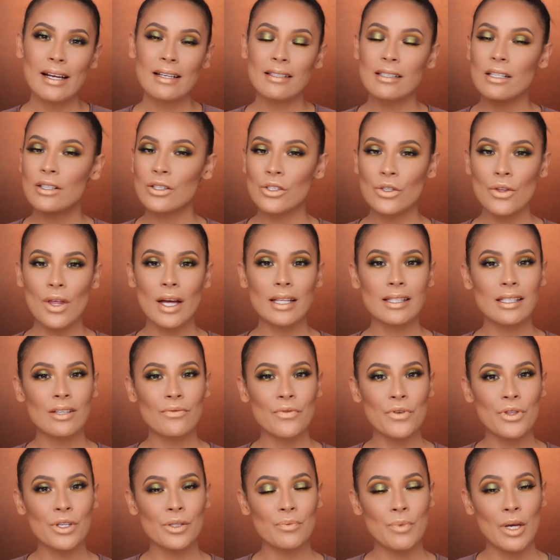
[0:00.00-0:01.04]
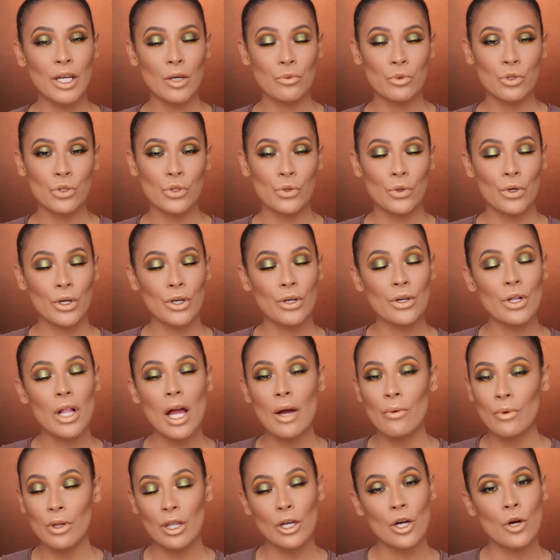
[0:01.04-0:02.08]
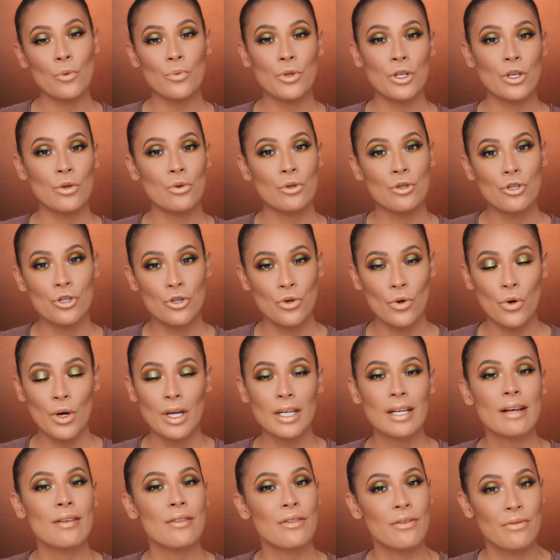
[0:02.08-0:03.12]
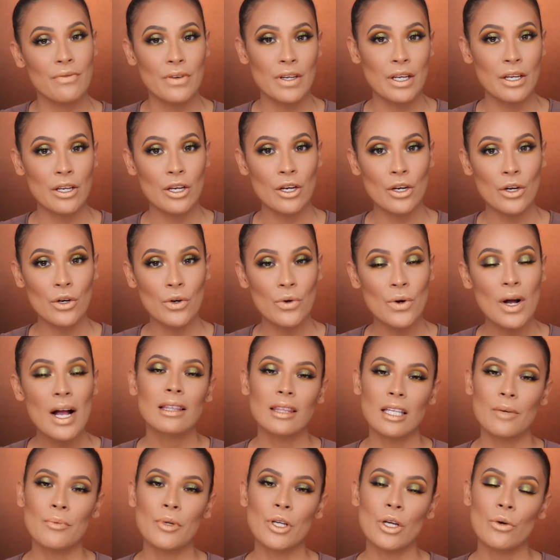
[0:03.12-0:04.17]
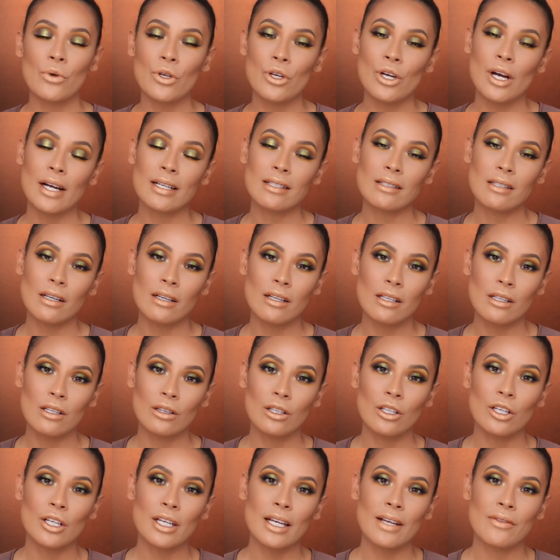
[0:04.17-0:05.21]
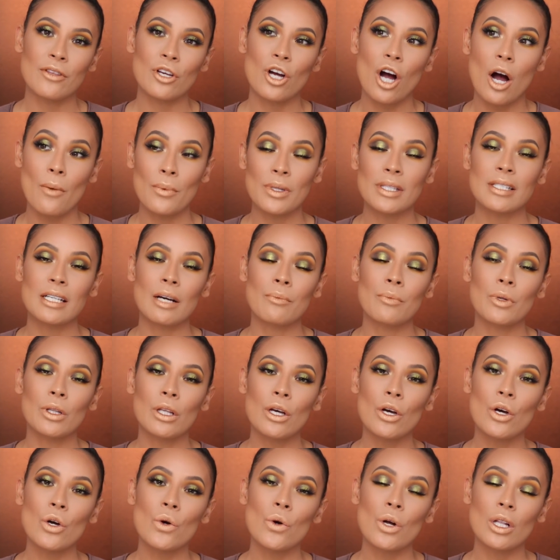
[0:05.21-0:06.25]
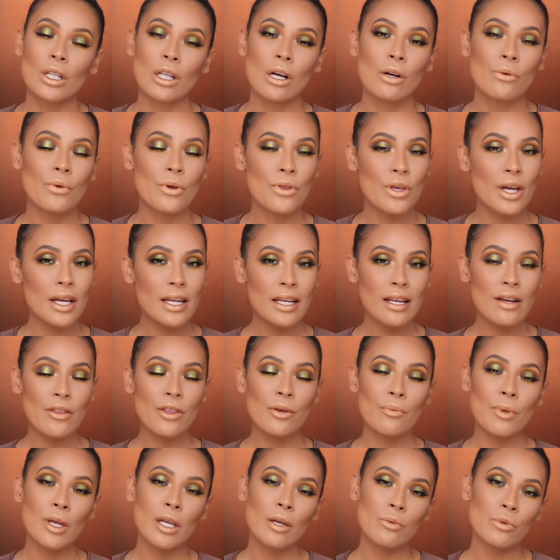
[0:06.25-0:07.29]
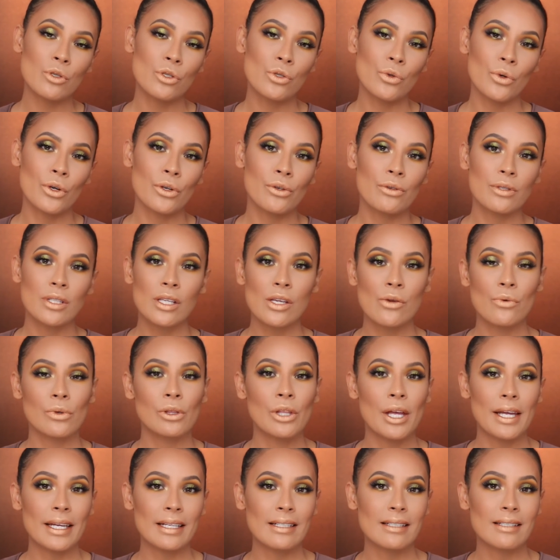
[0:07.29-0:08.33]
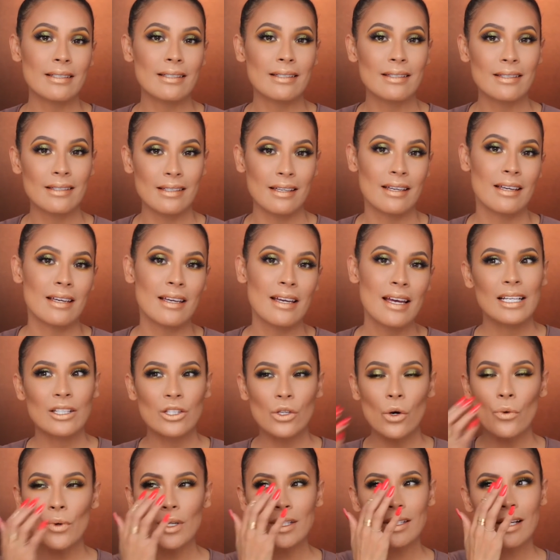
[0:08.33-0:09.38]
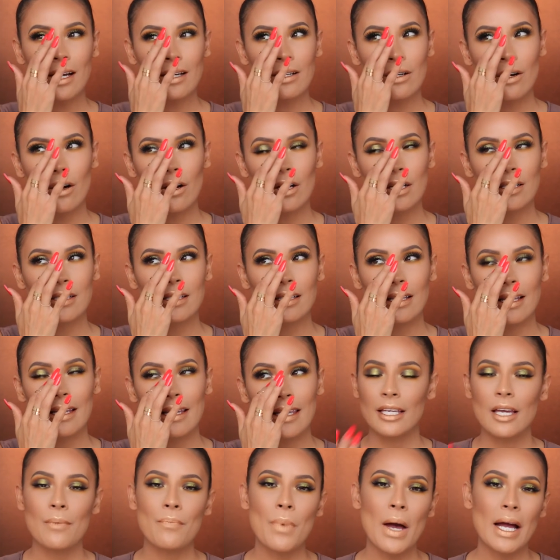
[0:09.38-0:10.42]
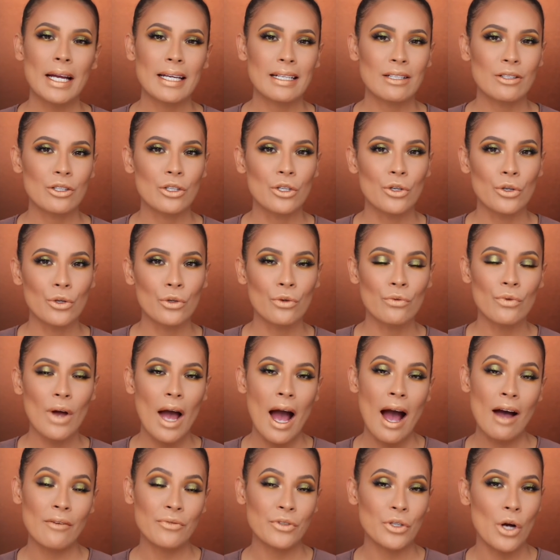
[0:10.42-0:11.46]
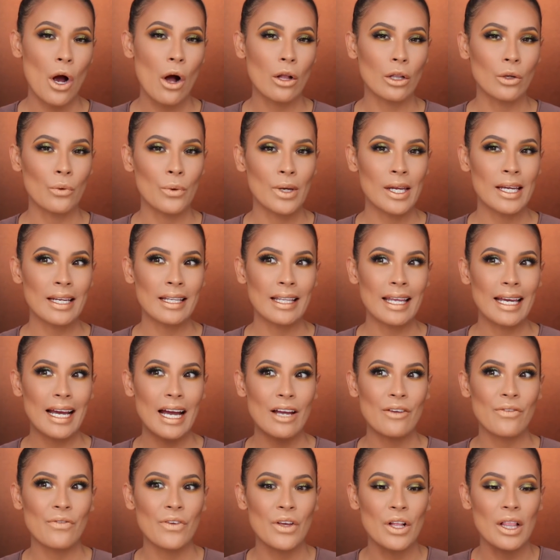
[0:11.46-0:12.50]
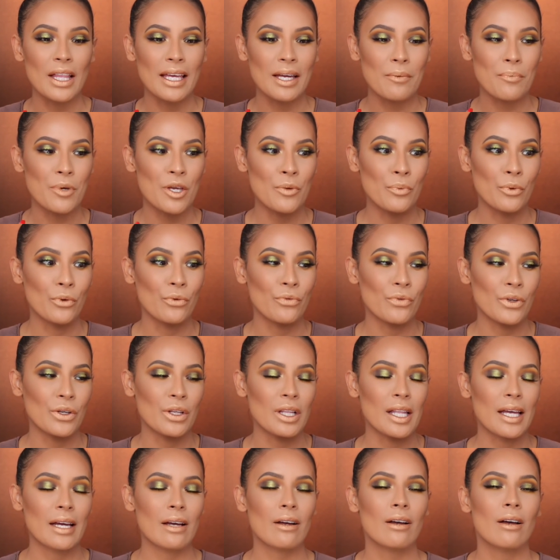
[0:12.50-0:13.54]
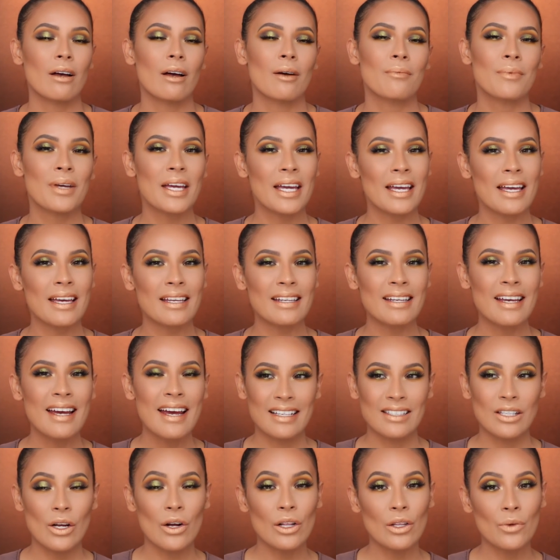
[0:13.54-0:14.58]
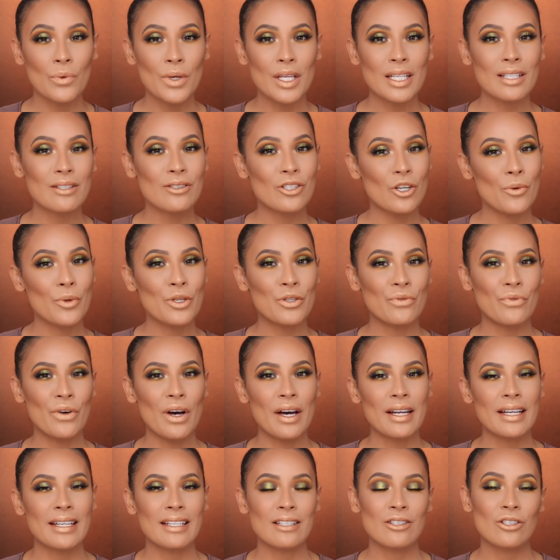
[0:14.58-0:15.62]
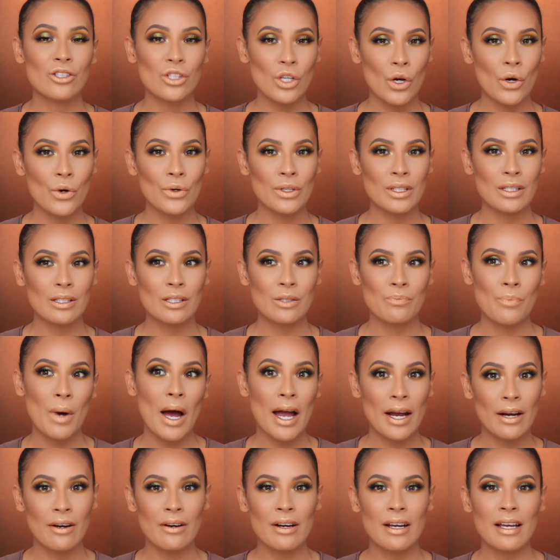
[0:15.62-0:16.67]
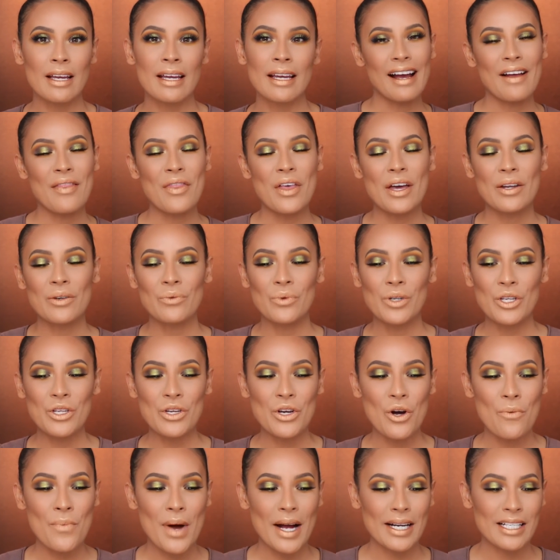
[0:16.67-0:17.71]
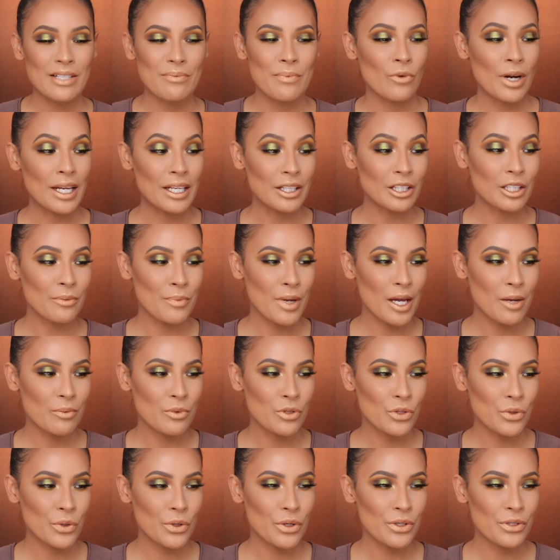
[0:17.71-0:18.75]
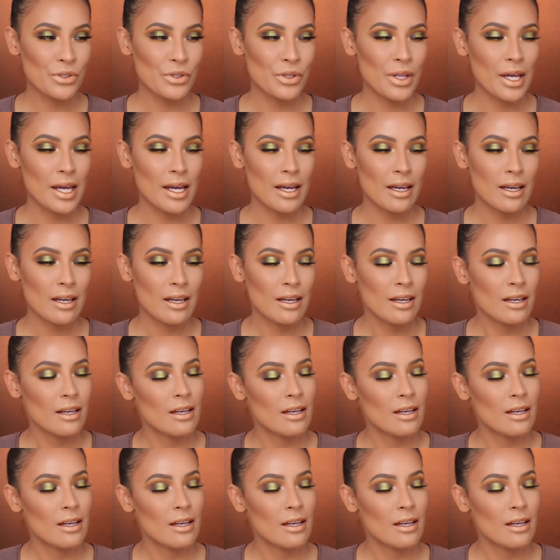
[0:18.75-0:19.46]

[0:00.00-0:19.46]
guys, so that's it for this makeup tutorial. I really hope that you enjoyed the video. Let me know what you guys thought of the look in the comments down below, along with any other makeup tutorials that you would like to see. It's always kind of hard to like get back into the groove after Halloween. Like I feel like people feel like, oh man, because Halloween is so much fun and it's so inspiring. And then when you go back to regular makeup tutorials, you're like,